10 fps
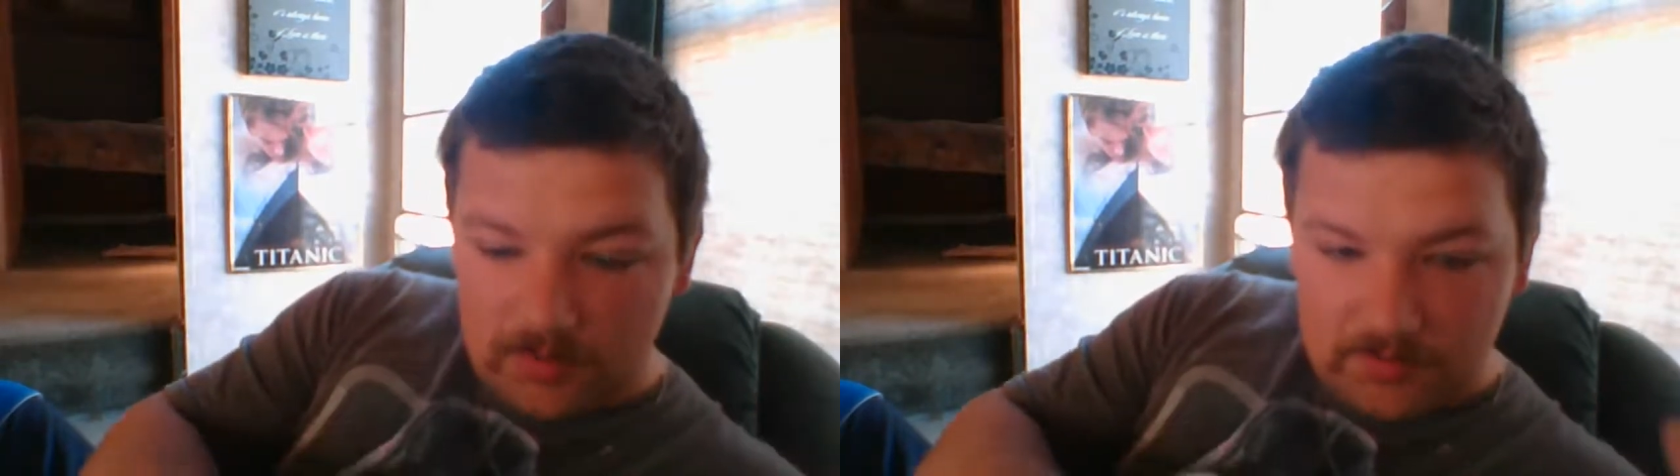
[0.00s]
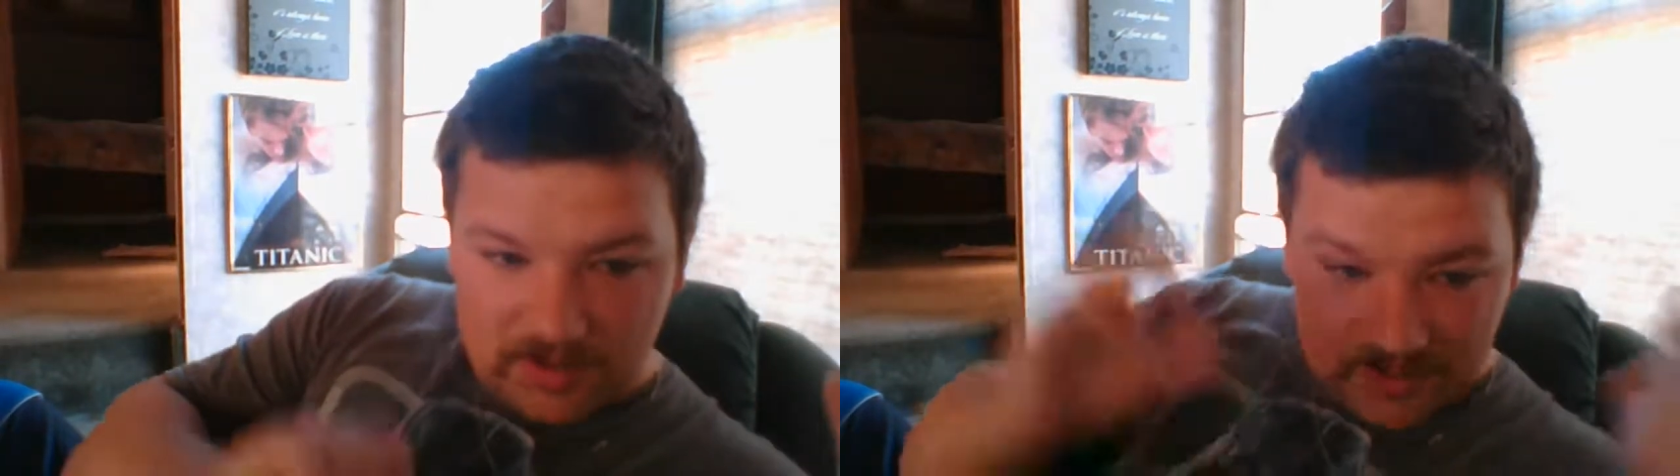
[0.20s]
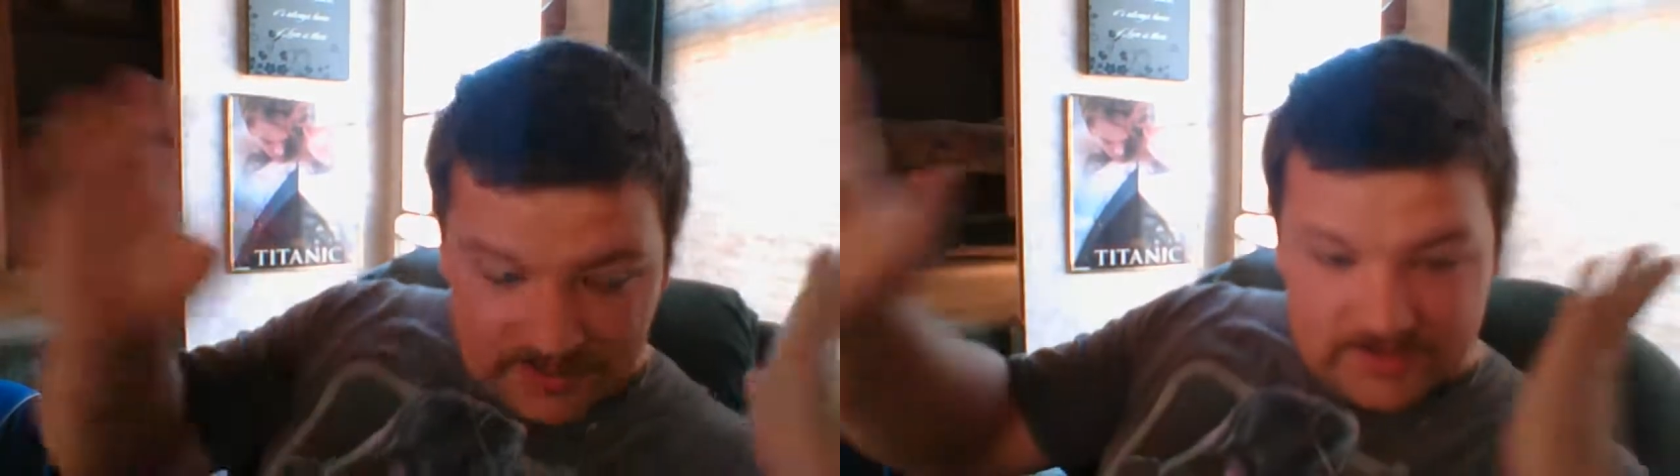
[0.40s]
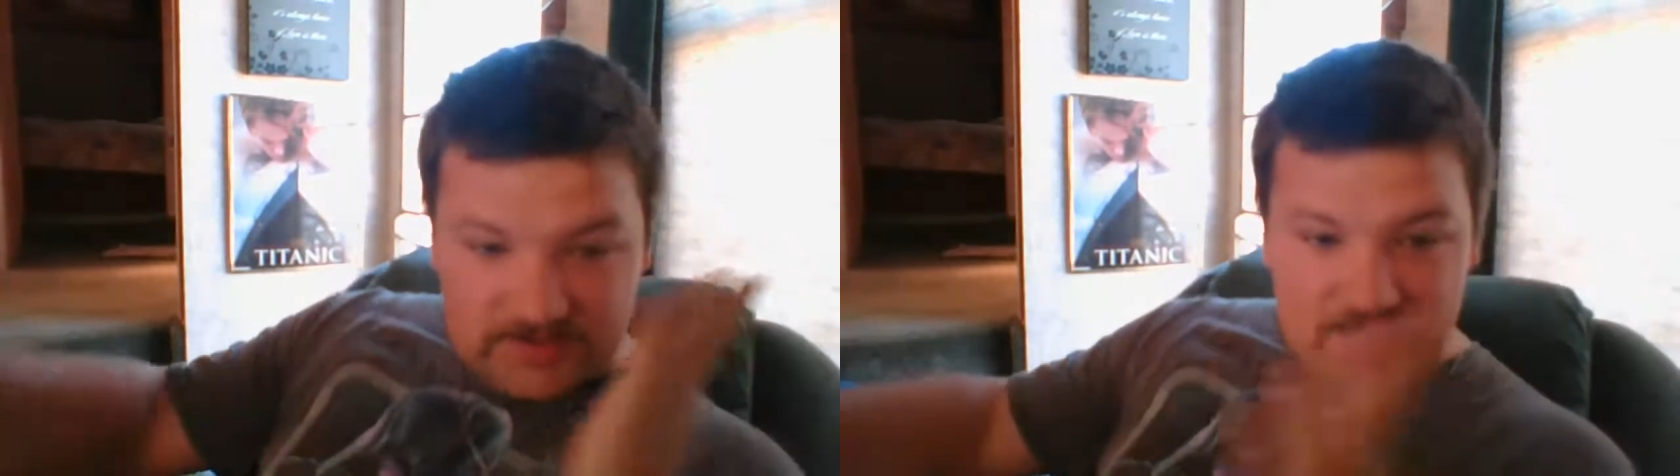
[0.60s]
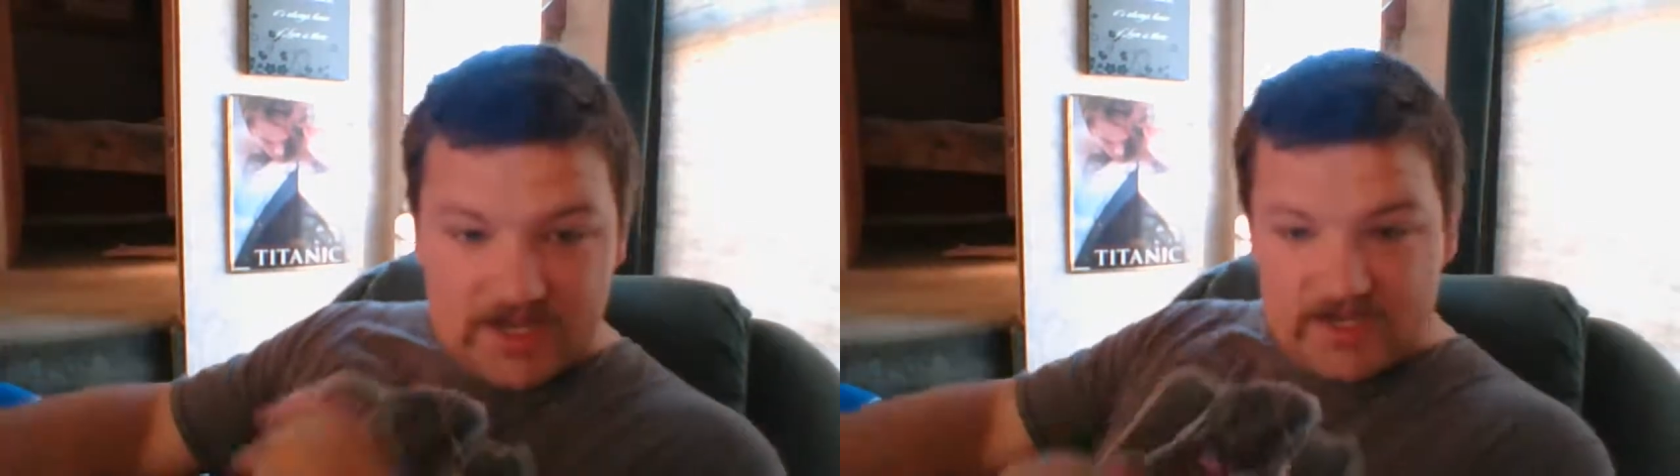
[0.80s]
but like I
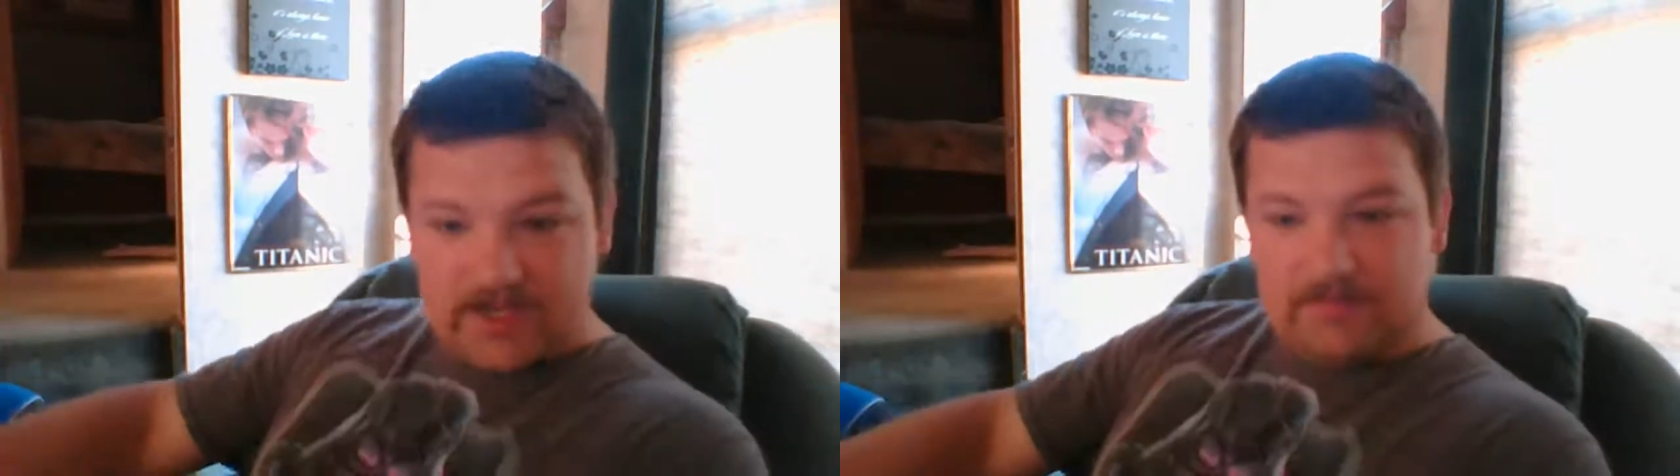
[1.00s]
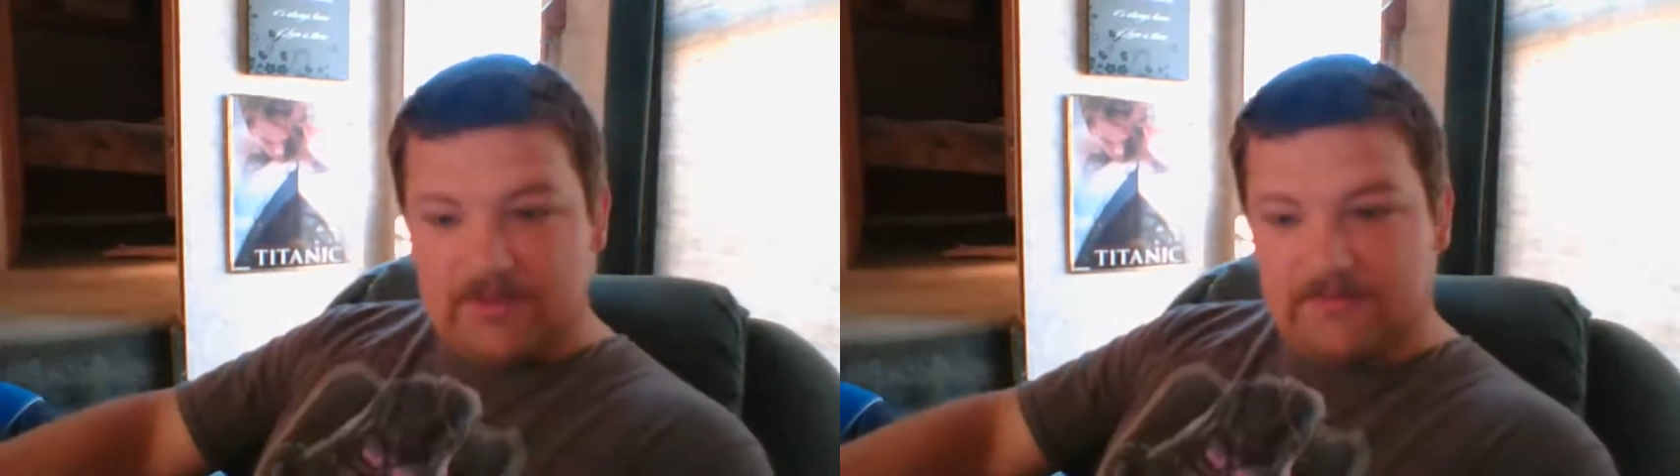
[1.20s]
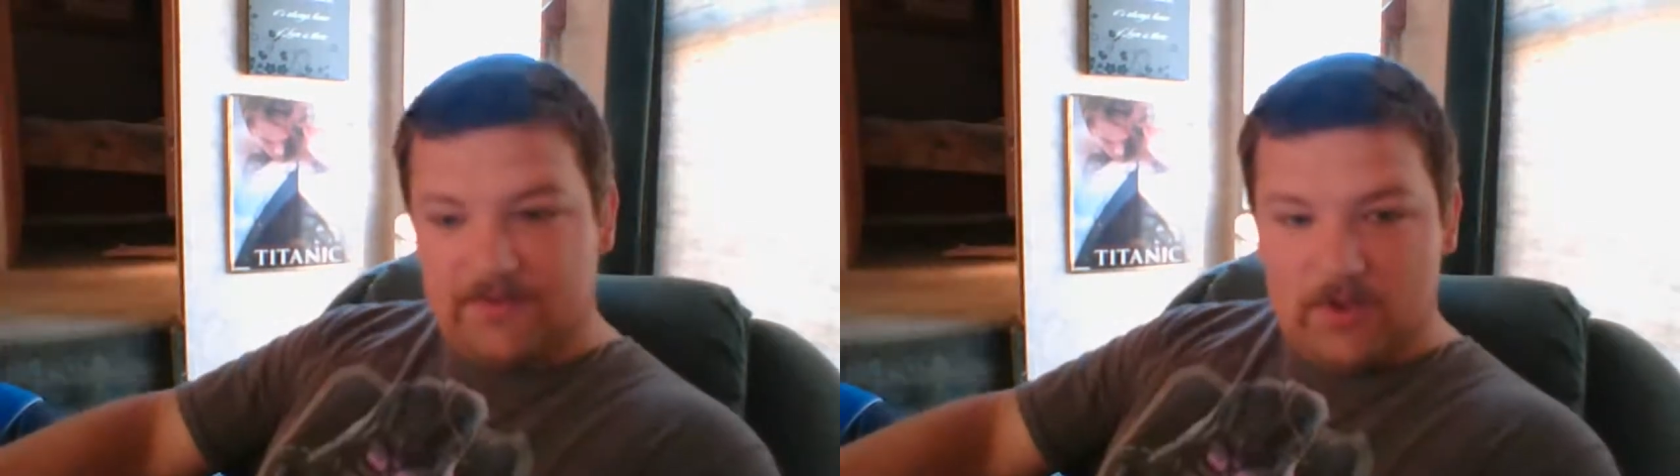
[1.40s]
said, if